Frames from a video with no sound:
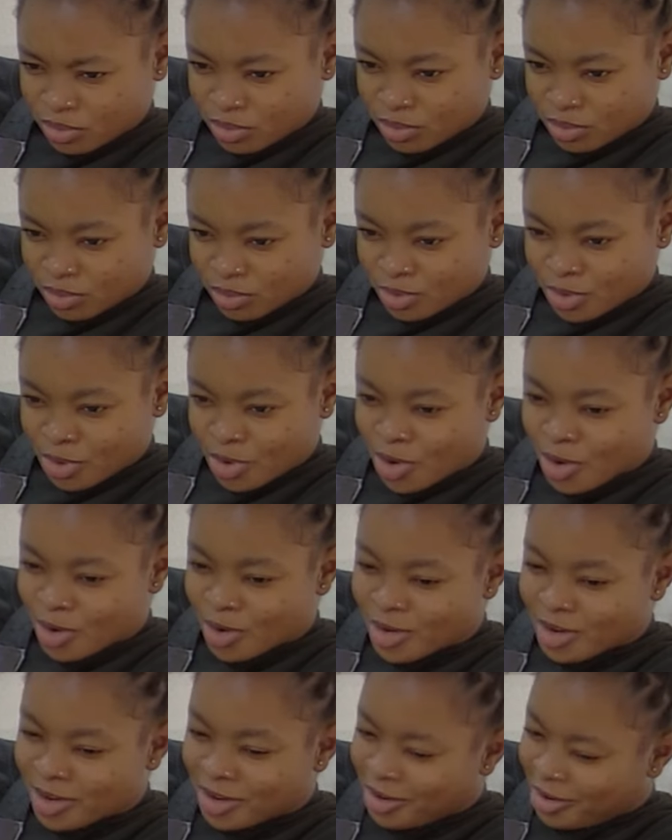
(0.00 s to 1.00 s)
see.
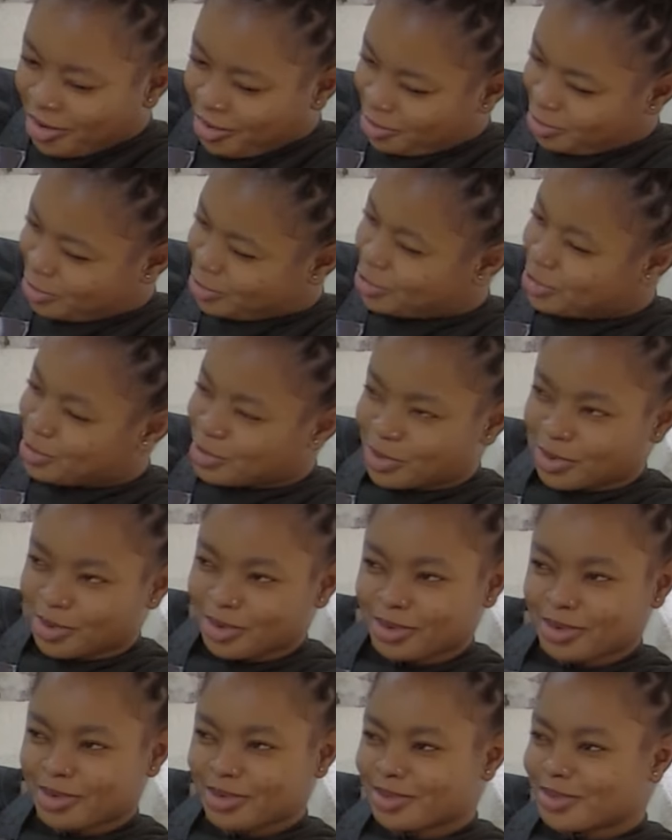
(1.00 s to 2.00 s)
Oh, you
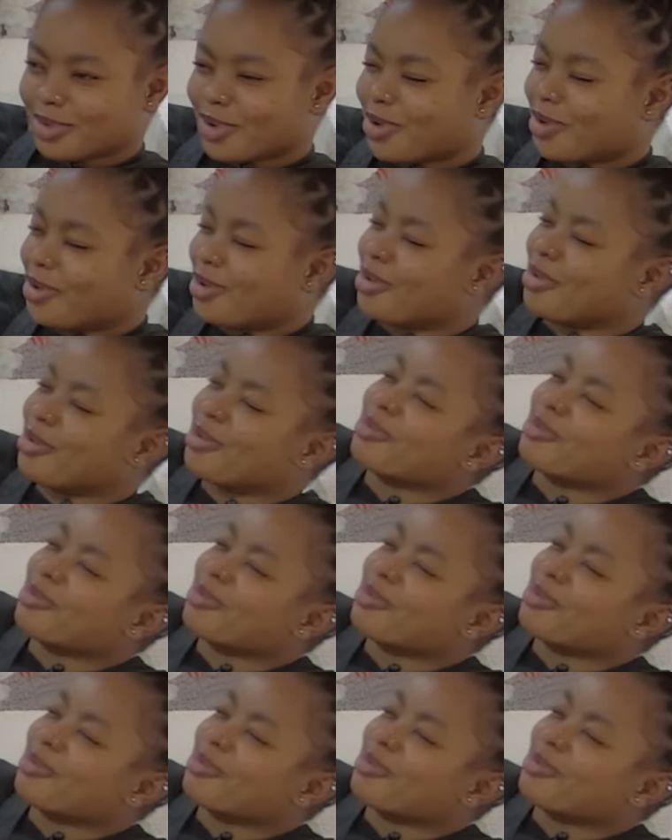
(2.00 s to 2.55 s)
saw. Oh